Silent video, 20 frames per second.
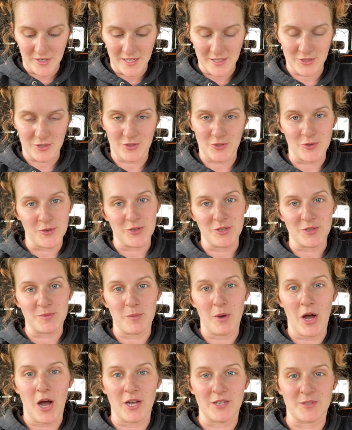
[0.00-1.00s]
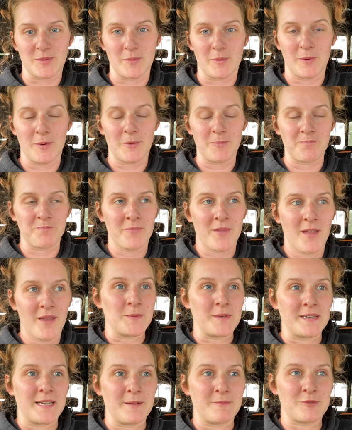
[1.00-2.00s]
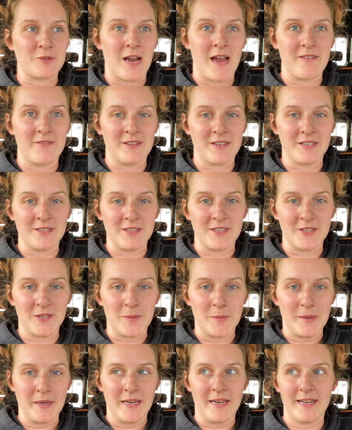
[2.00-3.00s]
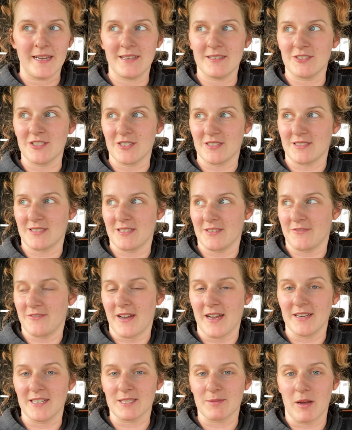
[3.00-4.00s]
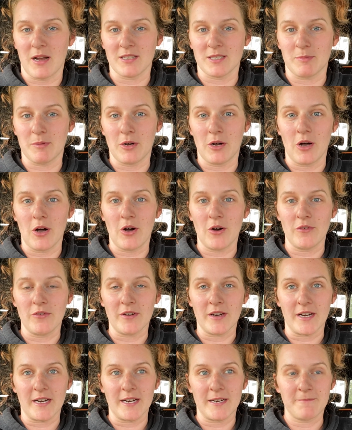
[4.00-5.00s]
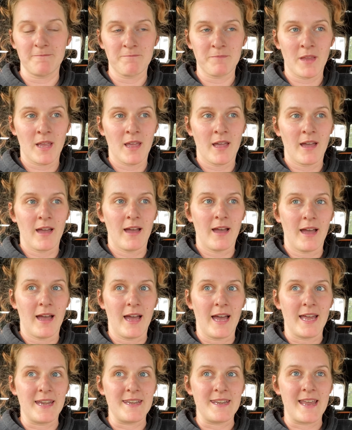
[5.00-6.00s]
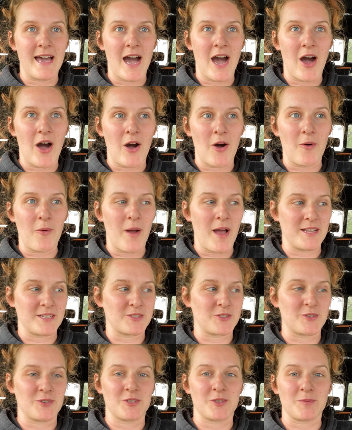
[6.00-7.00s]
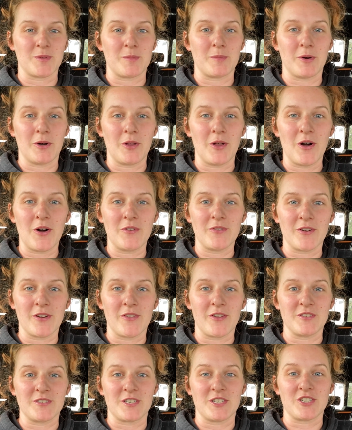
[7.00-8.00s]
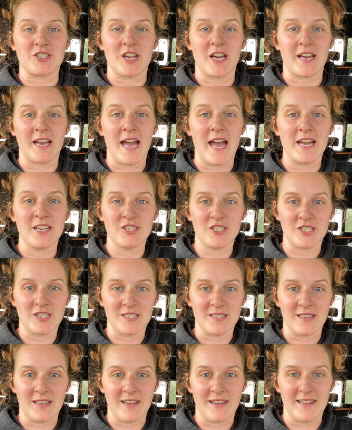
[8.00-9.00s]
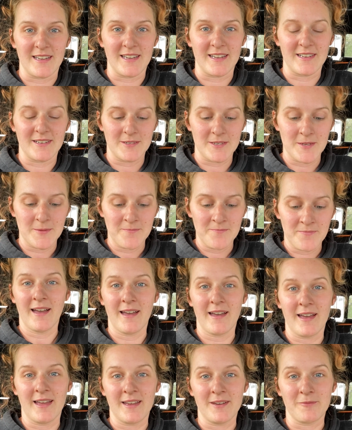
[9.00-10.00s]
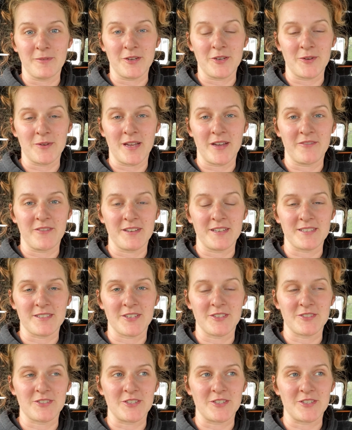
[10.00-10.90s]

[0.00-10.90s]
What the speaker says: as soon as possible. We kept driving a little bit just to find a spot to pull over. And now, as soon as we pull over, there's a check engine light and we don't have any cell